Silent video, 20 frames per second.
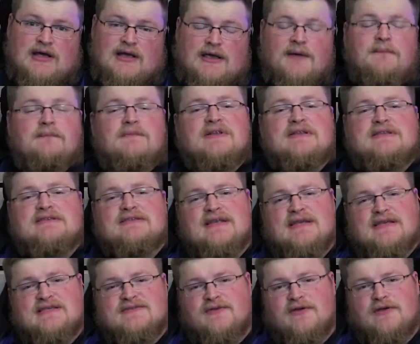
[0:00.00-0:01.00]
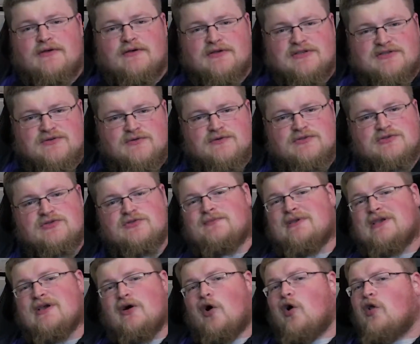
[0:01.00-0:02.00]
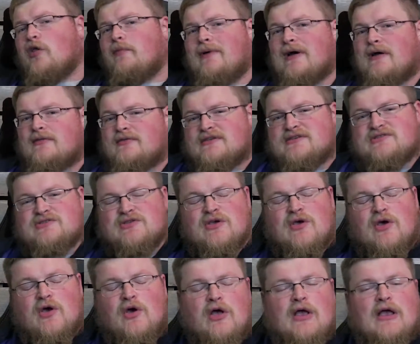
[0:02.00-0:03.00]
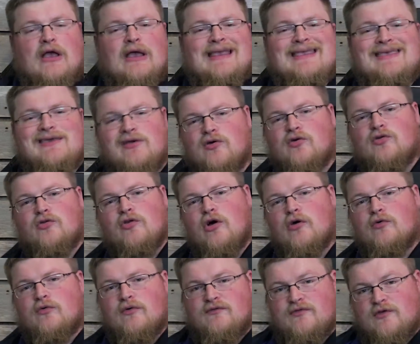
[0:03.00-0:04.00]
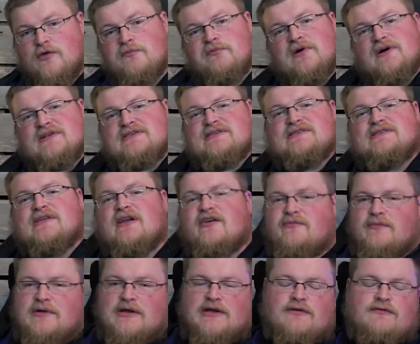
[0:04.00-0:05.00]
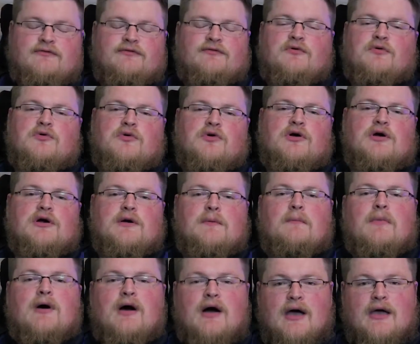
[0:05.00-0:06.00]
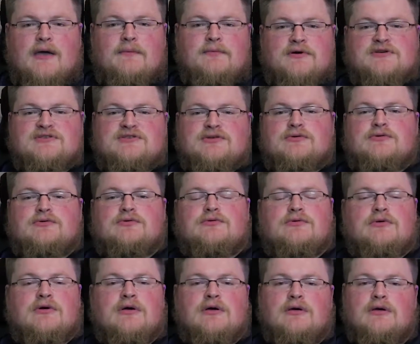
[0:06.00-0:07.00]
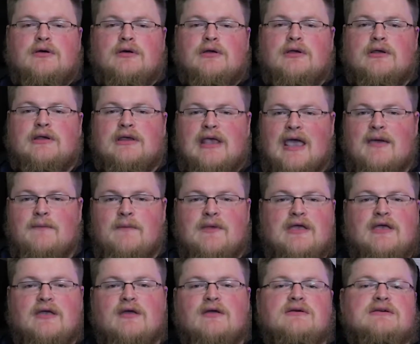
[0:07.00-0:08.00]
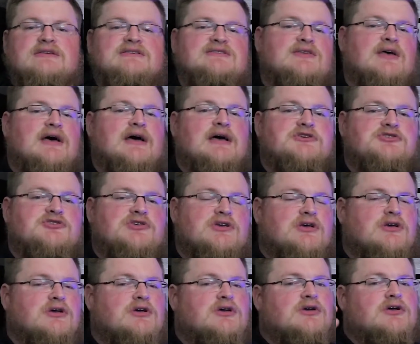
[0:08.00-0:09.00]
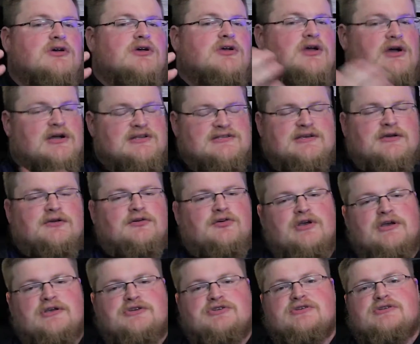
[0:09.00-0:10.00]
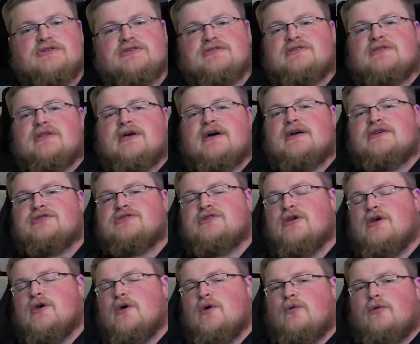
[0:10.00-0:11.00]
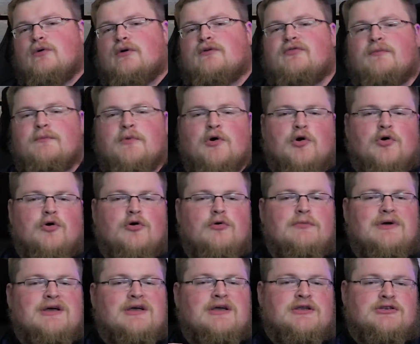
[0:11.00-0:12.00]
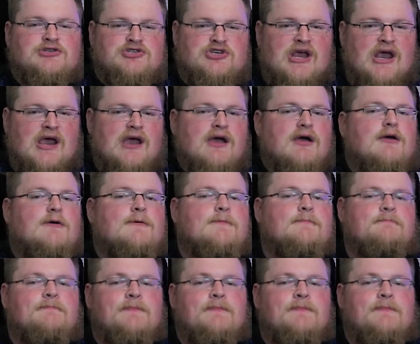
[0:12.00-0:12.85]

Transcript: Yep, today's video is going to be all about this year-long review process that I've been in for my personal gaming slash content creation slash work from home chair.